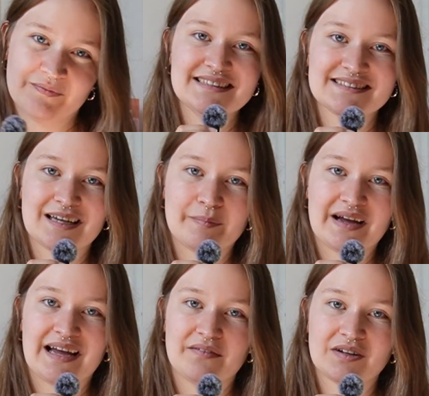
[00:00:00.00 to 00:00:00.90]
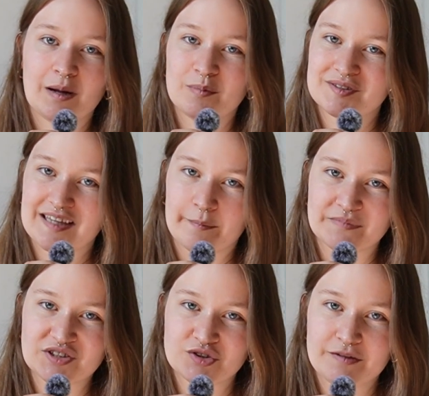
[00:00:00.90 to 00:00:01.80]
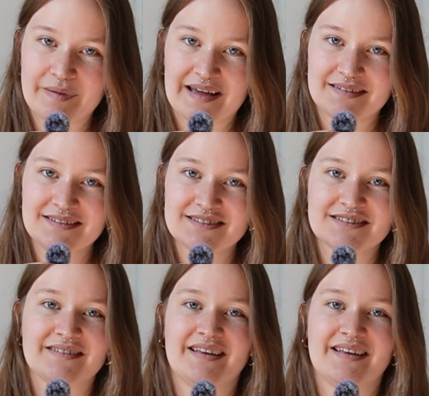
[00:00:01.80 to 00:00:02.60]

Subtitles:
Next up, I have a couple tapestry patterns.